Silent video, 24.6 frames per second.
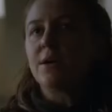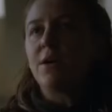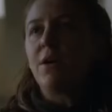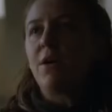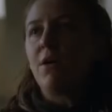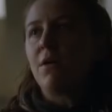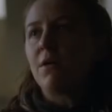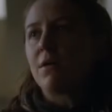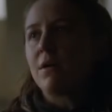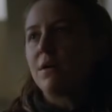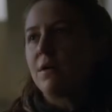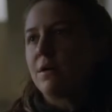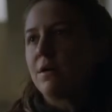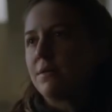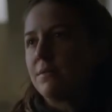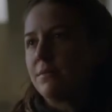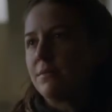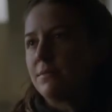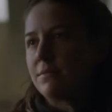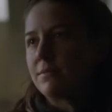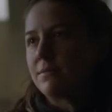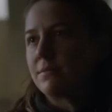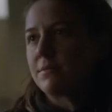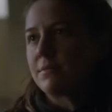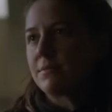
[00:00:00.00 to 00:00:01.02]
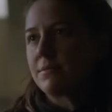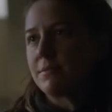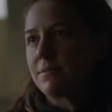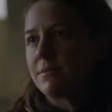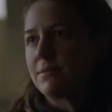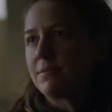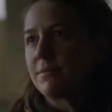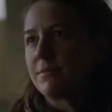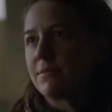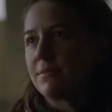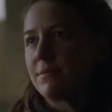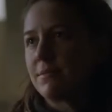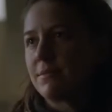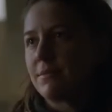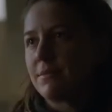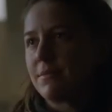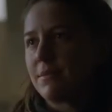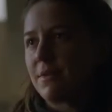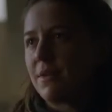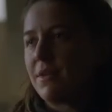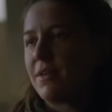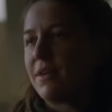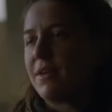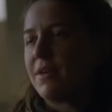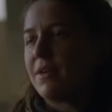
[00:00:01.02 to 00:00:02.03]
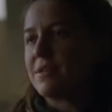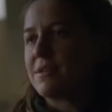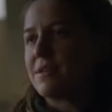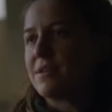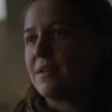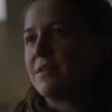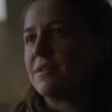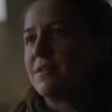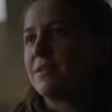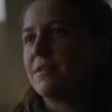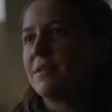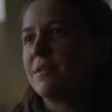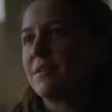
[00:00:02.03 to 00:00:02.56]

cock, I think he said.